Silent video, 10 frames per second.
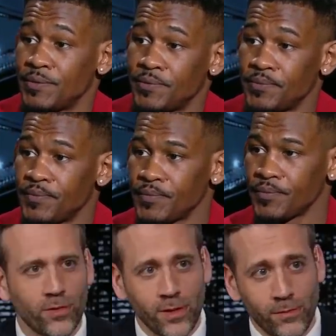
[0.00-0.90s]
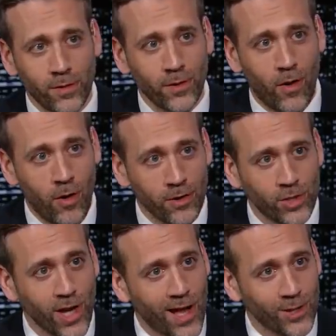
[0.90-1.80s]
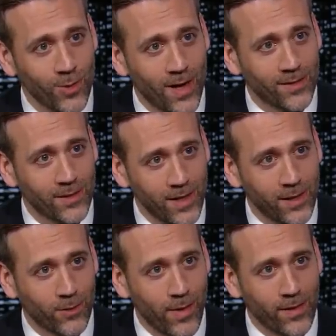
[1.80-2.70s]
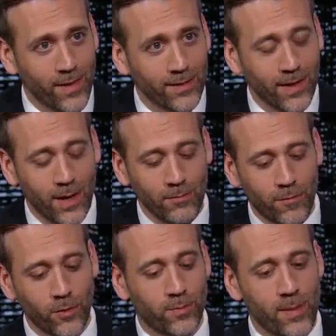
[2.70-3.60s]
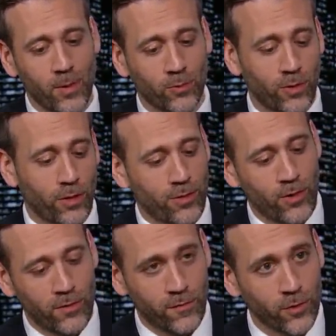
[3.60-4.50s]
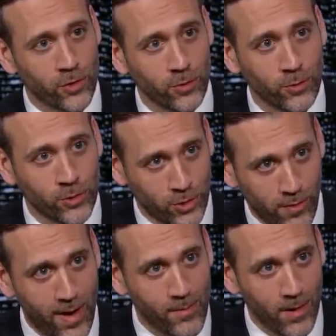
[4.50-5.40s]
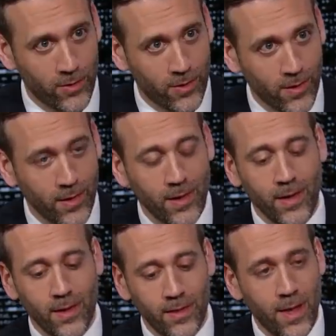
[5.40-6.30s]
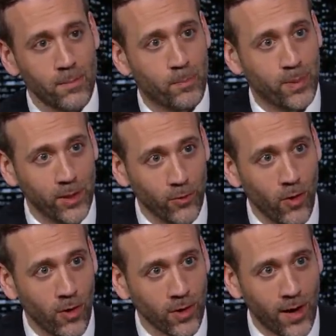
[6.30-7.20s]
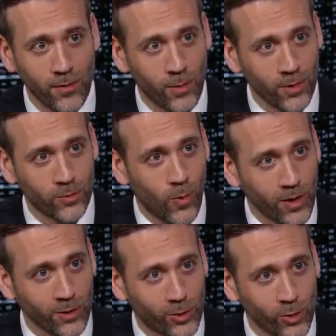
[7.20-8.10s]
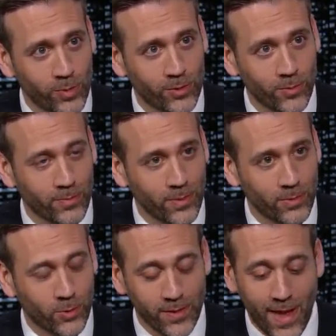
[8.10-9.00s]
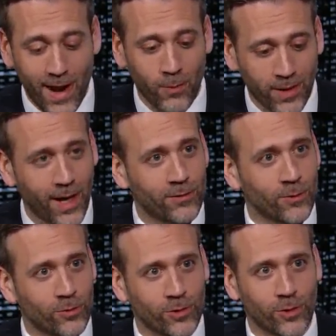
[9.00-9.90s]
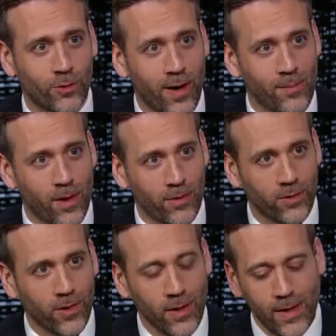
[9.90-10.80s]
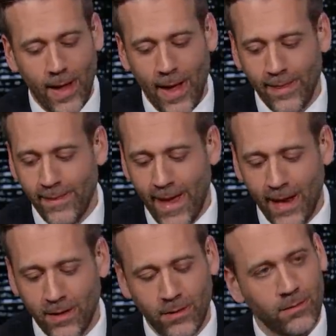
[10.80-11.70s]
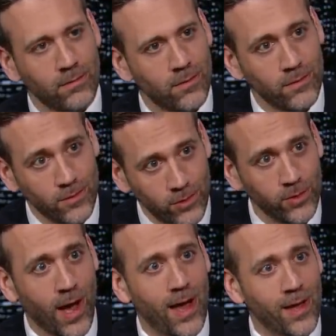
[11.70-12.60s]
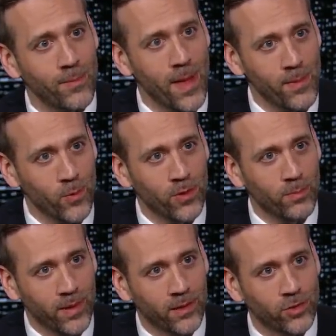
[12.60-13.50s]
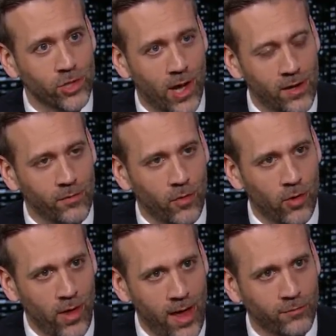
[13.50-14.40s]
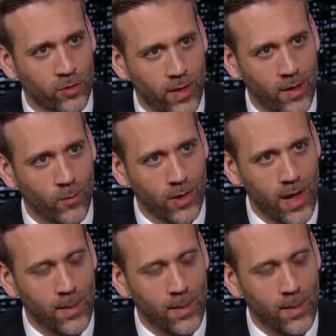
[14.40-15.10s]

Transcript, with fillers: And that wasn't even the hardest shot you had to take around that time. First, maybe it was the third. First, you lose yeah. your grandmother. Yeah. Then Pirog. I don't know what's one and two between, but between right. that, I would guess losing your grandmother. Yeah, very true. And then you got hit maybe with the biggest shot of all after that. What yeah.